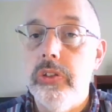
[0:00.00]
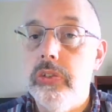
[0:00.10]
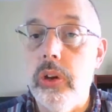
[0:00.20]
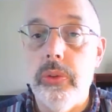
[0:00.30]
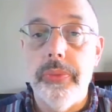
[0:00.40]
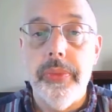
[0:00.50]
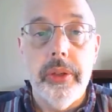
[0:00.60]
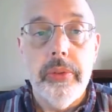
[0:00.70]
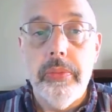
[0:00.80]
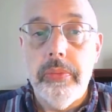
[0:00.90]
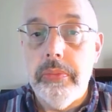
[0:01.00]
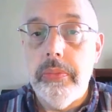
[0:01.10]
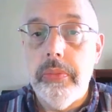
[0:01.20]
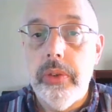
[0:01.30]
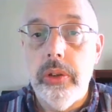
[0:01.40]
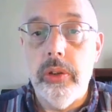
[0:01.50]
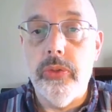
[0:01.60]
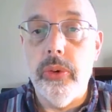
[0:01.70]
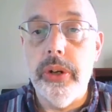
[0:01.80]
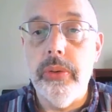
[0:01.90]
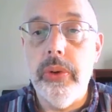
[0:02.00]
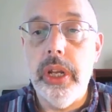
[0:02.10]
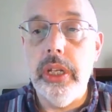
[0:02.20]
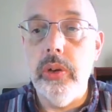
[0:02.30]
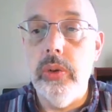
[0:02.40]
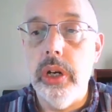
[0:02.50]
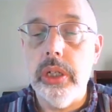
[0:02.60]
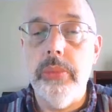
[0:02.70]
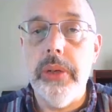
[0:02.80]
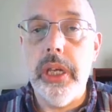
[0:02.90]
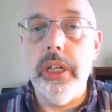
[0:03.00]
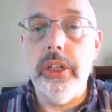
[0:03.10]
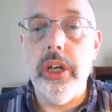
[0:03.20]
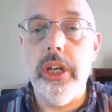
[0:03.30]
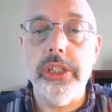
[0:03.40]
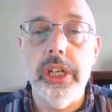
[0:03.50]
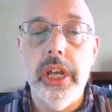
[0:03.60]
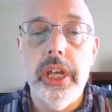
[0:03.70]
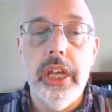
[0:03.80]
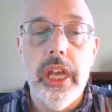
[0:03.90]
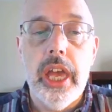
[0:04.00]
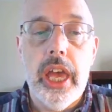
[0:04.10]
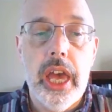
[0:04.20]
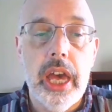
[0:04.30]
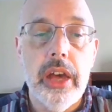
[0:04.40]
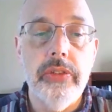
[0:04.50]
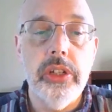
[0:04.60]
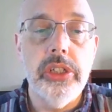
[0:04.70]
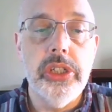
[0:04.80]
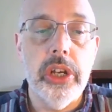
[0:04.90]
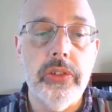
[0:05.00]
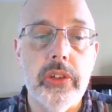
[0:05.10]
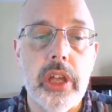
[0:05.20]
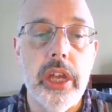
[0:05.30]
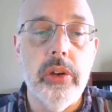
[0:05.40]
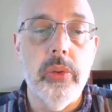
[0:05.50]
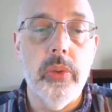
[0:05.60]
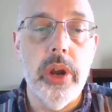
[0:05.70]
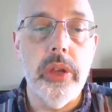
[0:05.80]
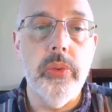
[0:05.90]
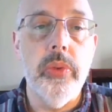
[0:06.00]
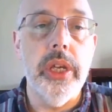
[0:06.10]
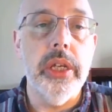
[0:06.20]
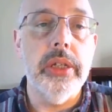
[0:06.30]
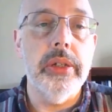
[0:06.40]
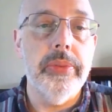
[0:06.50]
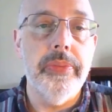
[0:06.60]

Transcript: So look forward to reading your work, to being in touch. Have just a great week.